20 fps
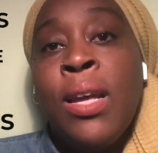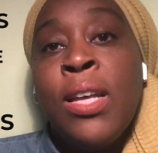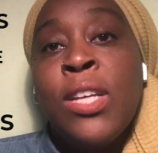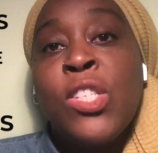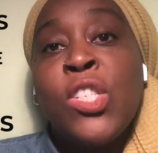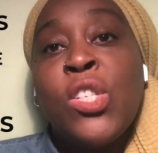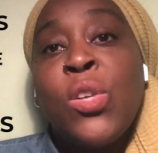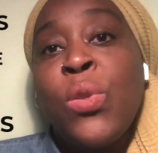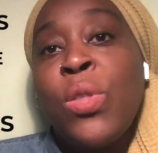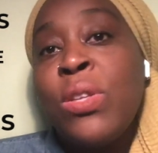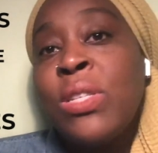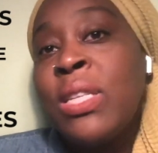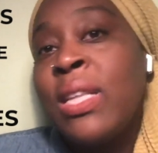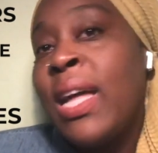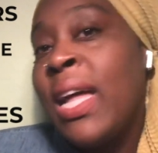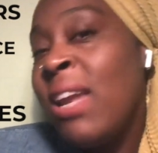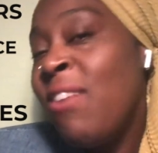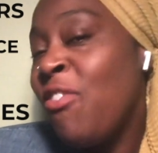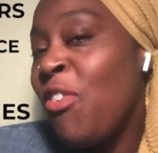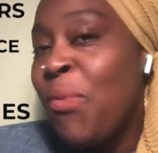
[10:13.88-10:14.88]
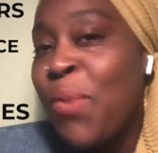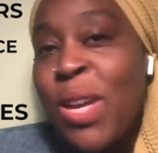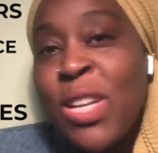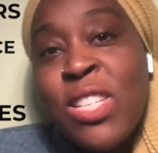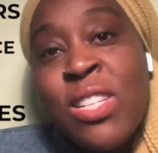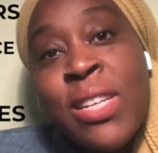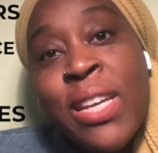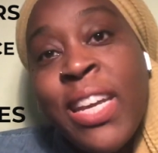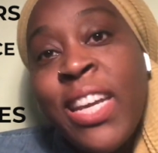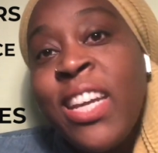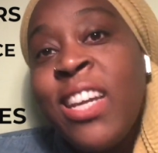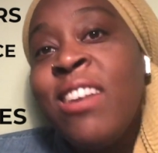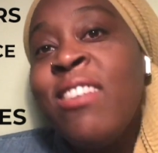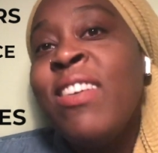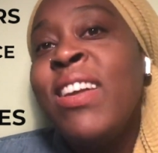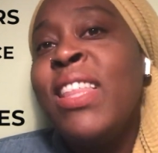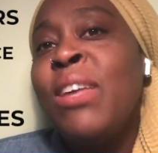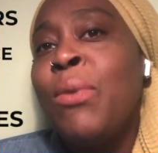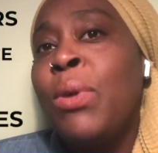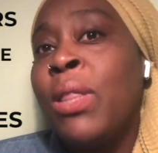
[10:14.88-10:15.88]
So there's a lot of information here,
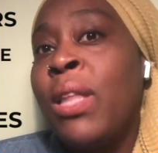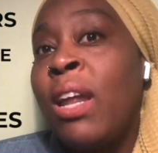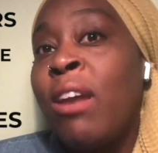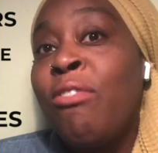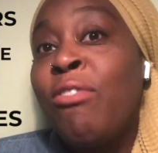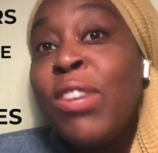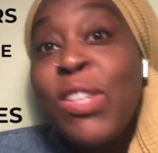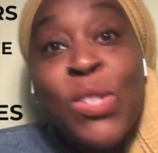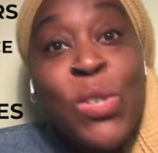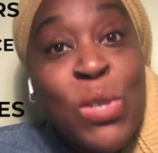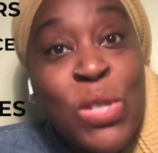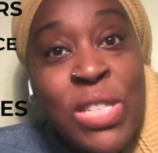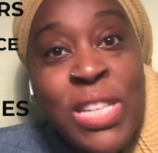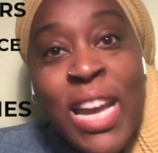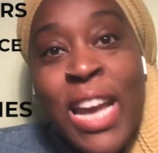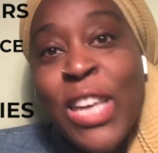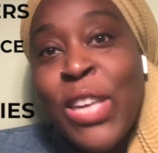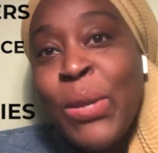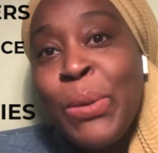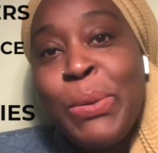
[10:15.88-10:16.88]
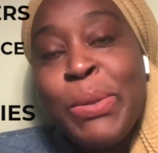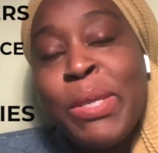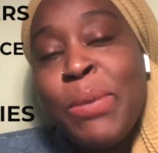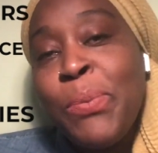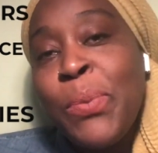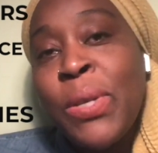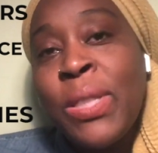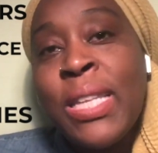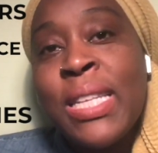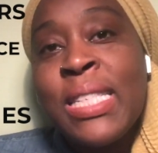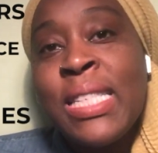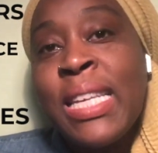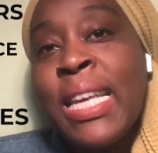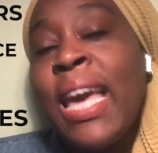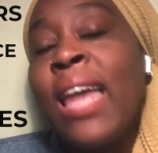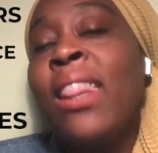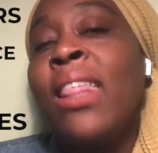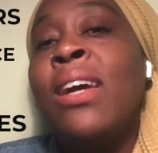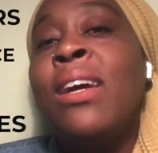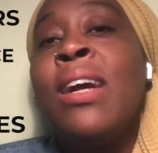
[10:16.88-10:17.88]
and there were a lot of resources I used to put this
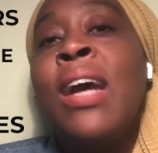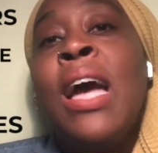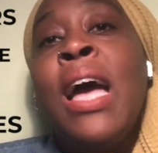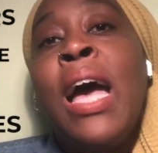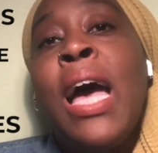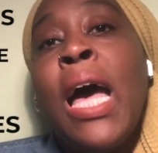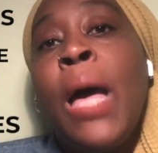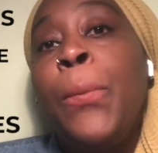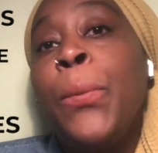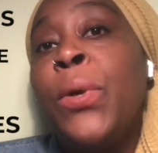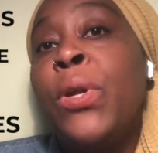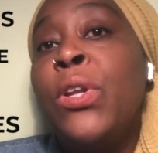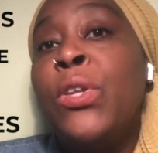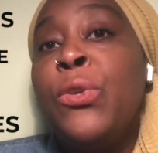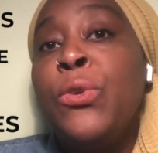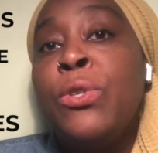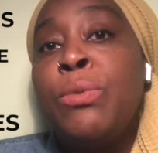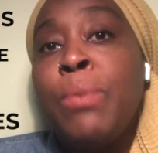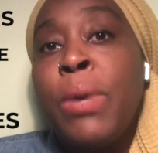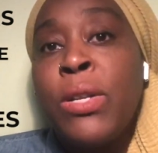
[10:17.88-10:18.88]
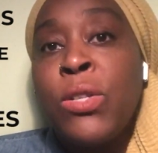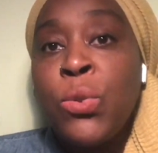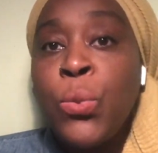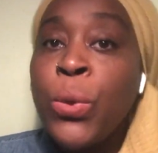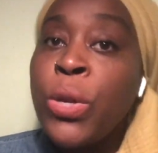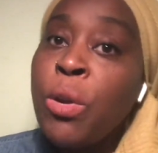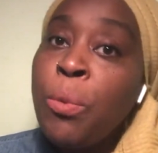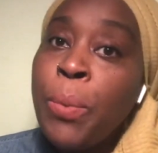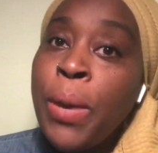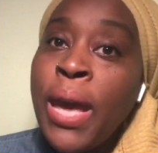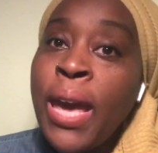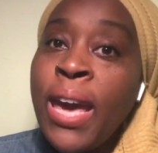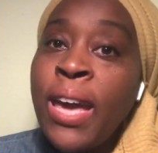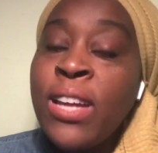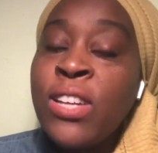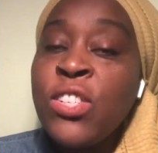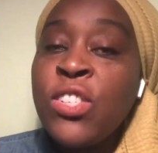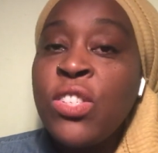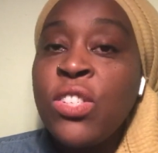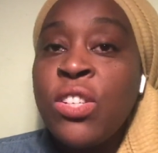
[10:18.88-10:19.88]
together. I'm going to use my Twitter
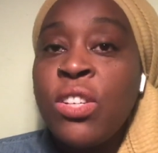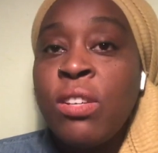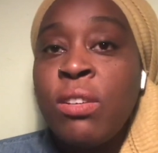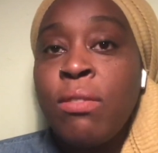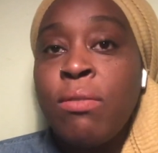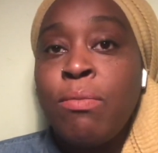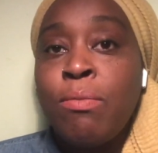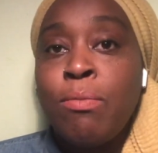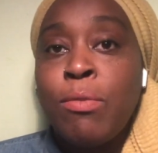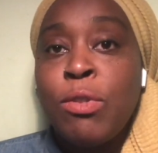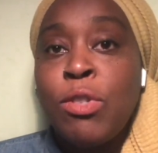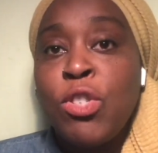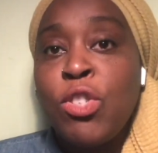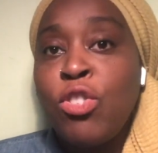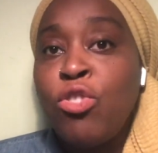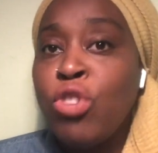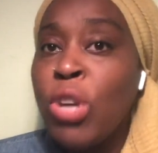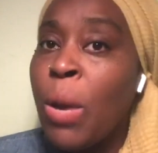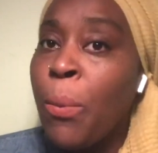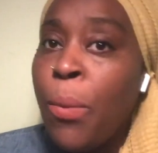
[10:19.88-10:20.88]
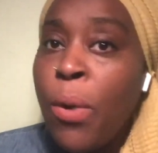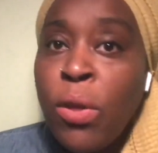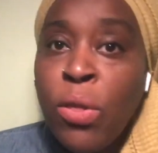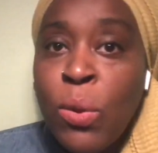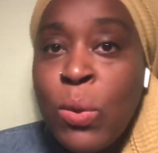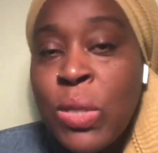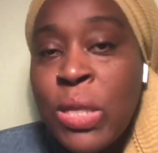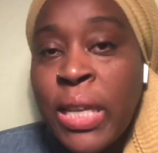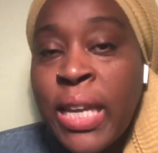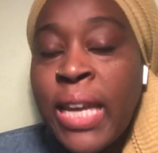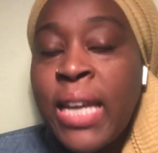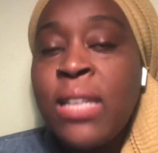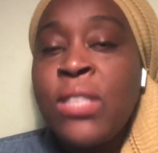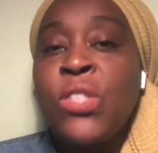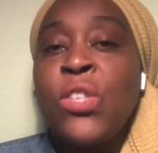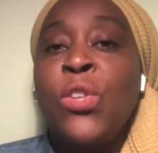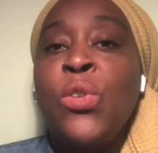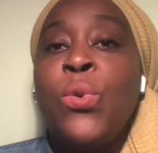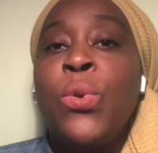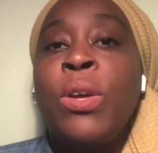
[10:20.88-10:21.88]
page to drop all those links,
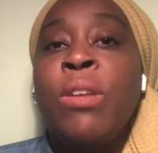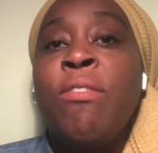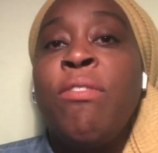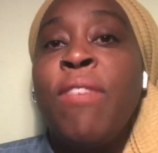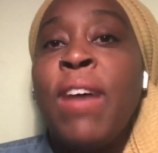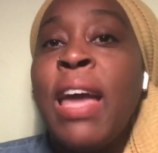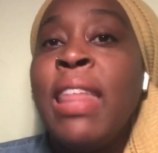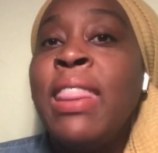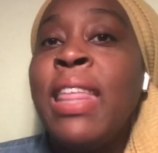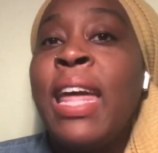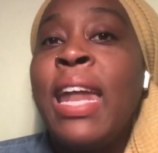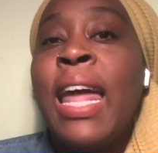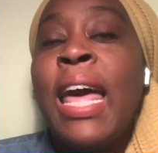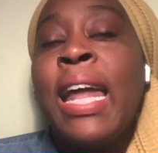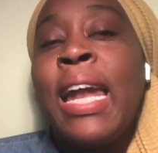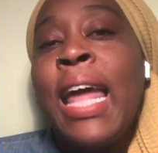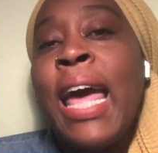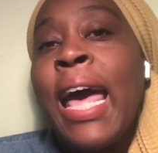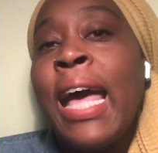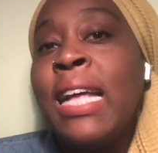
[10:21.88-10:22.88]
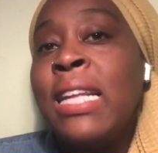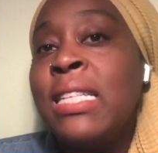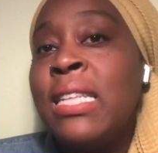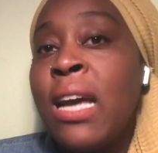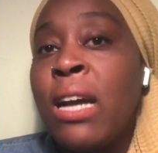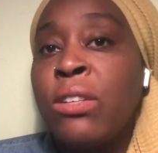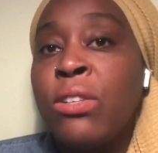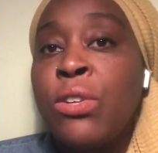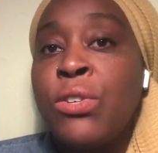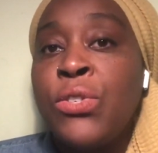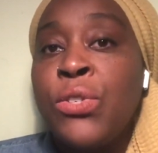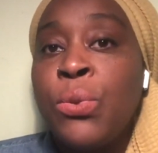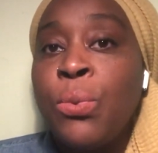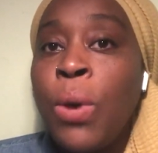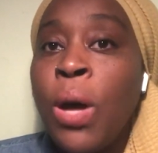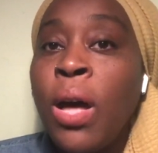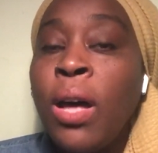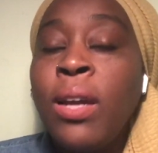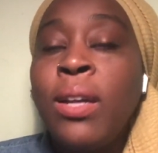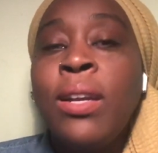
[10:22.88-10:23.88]
so you can find that at Dr.
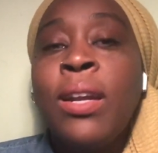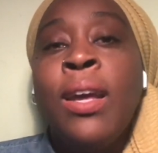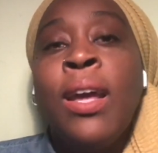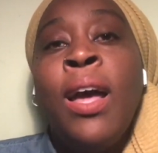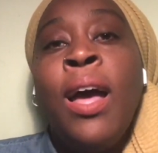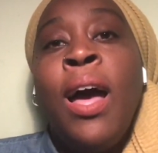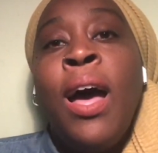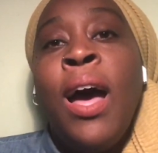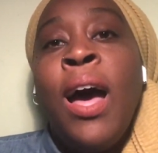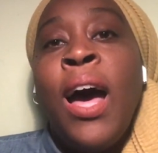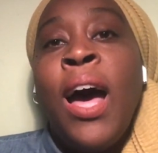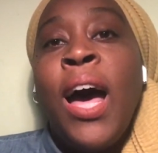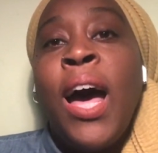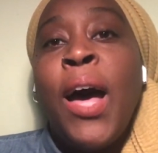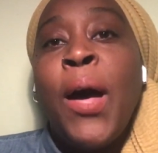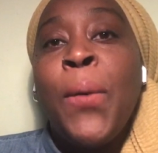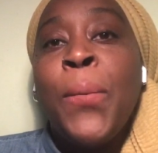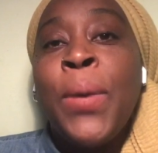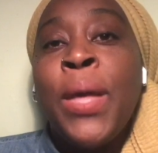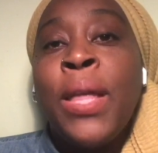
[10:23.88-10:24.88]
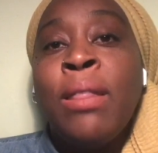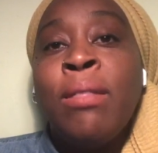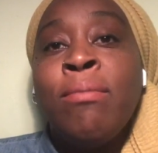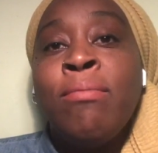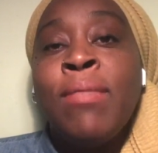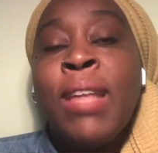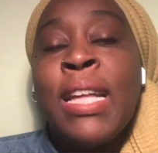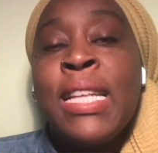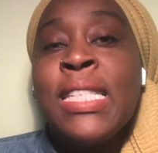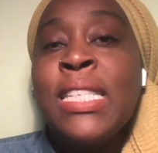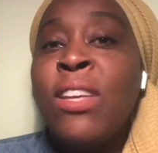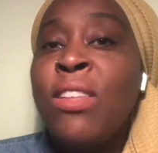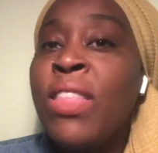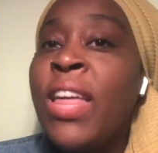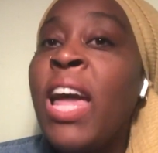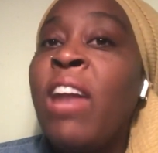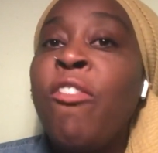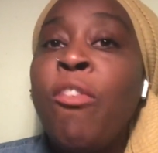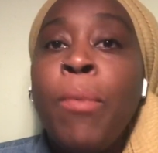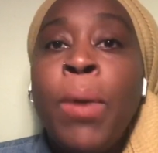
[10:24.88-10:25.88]
Suad. And until
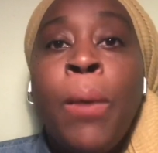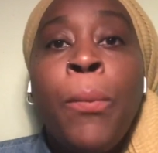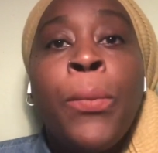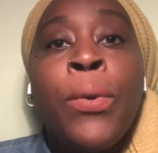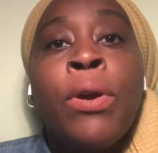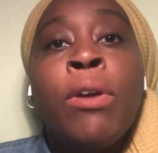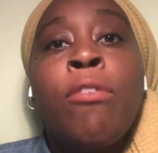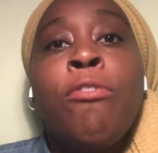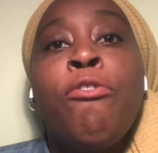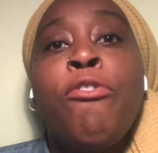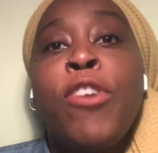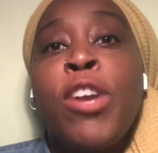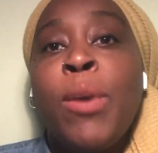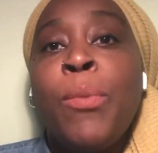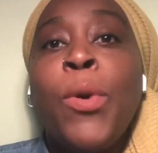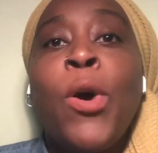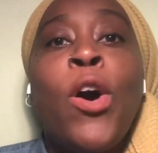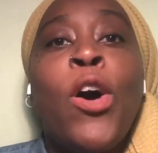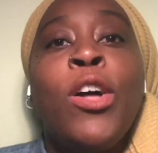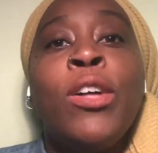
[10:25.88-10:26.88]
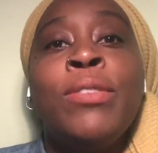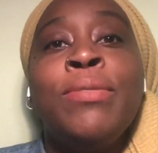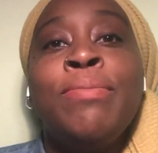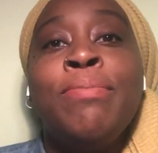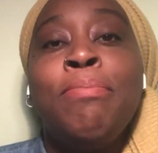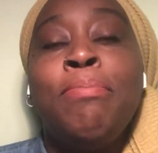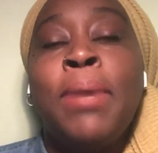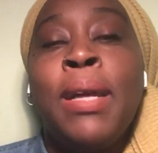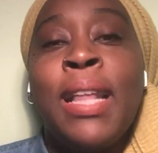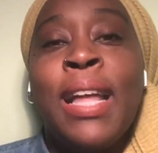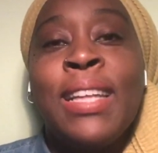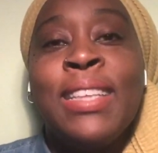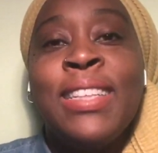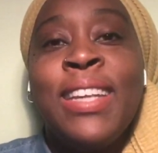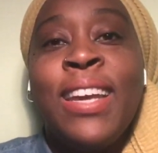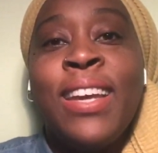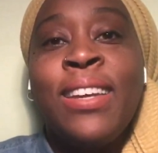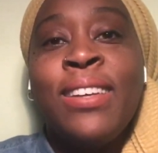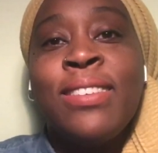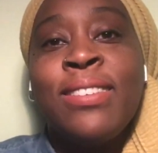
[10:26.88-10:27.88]
then, remember, free them all. Palante.